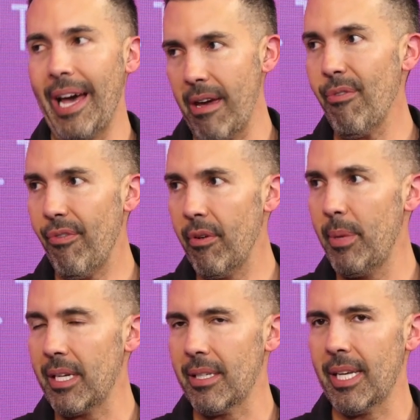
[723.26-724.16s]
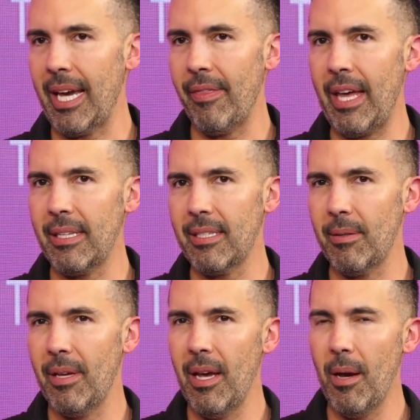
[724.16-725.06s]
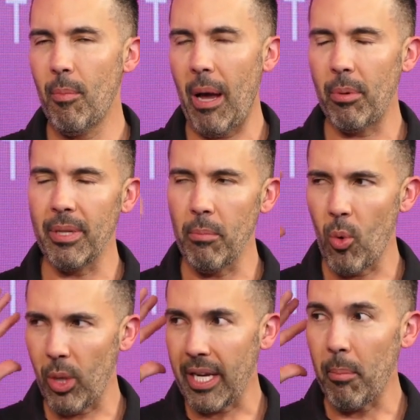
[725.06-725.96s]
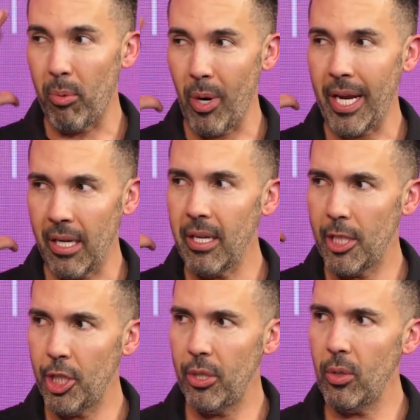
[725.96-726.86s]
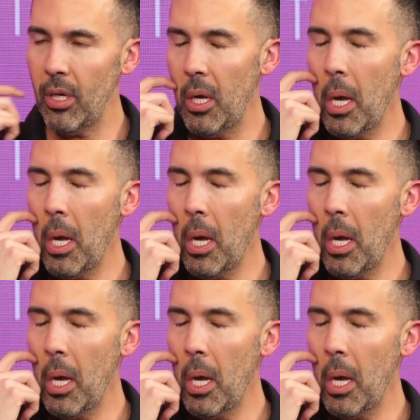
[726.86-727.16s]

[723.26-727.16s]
life, because again, that's probably more like a brain issue.